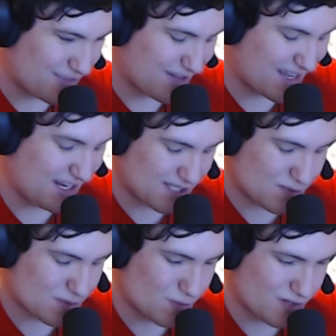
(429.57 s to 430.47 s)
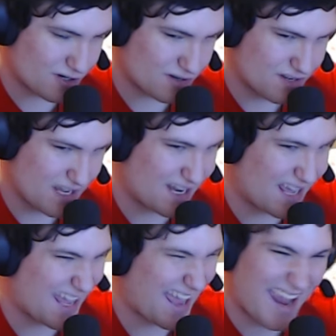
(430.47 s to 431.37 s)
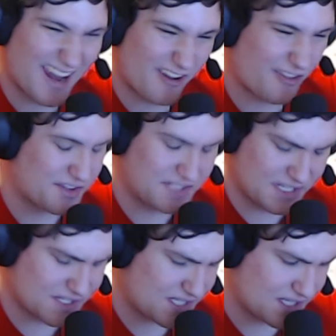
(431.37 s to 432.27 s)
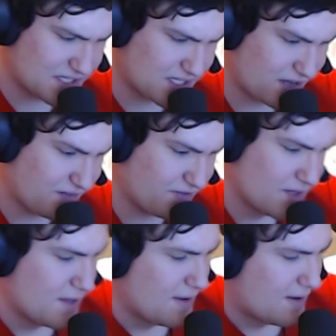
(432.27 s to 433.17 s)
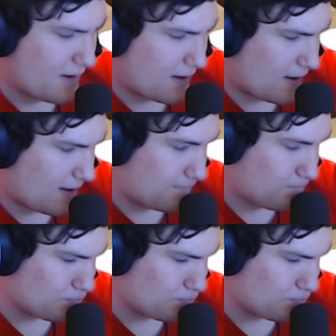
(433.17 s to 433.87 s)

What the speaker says: mechanics was weird, and I hated the DLC and stuff. Um,